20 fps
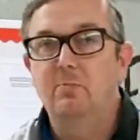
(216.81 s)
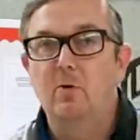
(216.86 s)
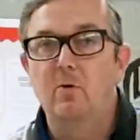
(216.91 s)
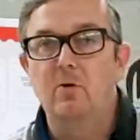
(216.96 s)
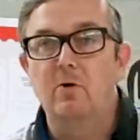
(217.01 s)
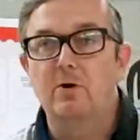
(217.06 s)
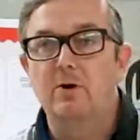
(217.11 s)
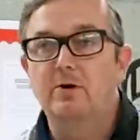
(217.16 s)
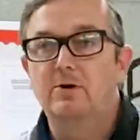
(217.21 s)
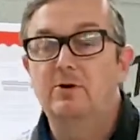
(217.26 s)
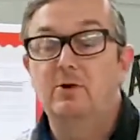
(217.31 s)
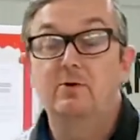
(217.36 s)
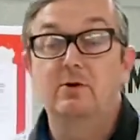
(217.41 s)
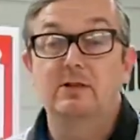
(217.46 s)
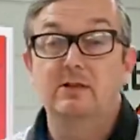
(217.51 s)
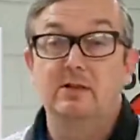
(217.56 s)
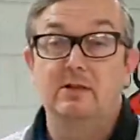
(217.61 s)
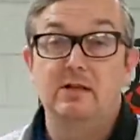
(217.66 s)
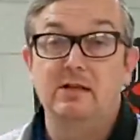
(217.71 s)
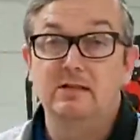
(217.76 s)
board
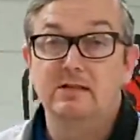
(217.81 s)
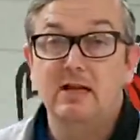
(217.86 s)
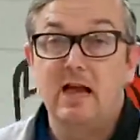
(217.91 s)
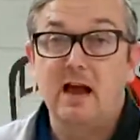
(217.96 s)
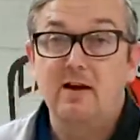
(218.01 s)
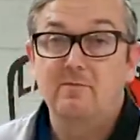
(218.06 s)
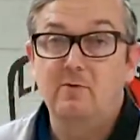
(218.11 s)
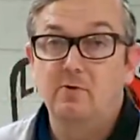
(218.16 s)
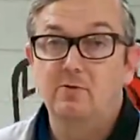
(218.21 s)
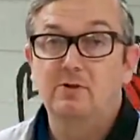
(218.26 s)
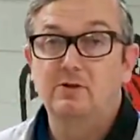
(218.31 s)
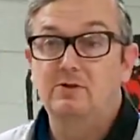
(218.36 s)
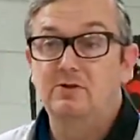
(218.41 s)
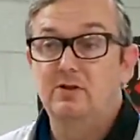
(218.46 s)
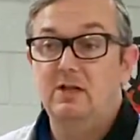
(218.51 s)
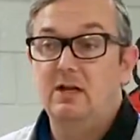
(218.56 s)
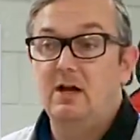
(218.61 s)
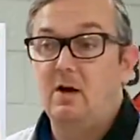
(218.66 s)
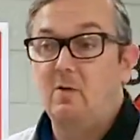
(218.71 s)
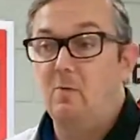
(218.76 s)
to the exact
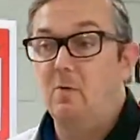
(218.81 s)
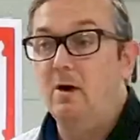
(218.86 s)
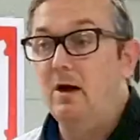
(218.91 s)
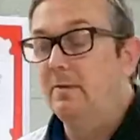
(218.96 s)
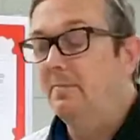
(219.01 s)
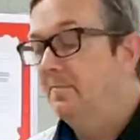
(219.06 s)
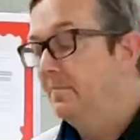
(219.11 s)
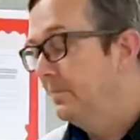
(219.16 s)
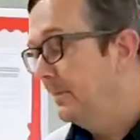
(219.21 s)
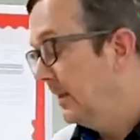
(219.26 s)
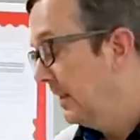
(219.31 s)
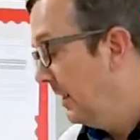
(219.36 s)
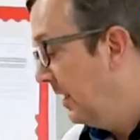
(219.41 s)
voltage that I want.